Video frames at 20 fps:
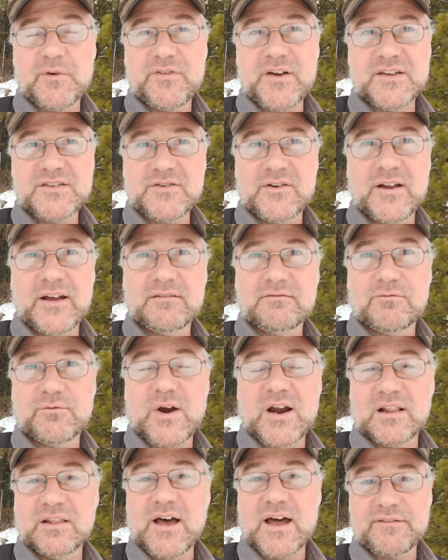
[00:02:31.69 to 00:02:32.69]
professor, and I'd
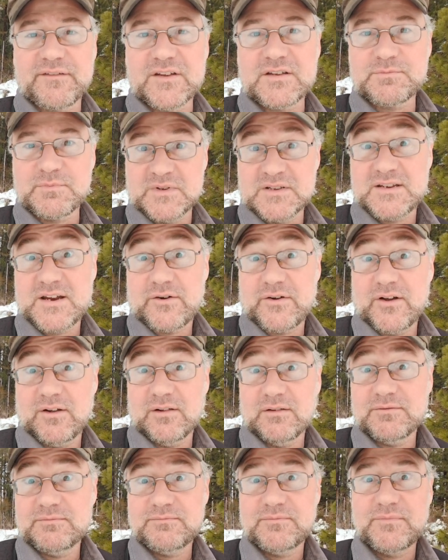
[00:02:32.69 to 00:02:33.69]
read a lot of his
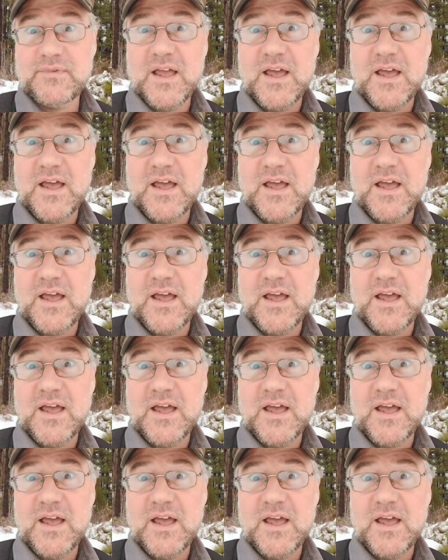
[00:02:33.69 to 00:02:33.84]
material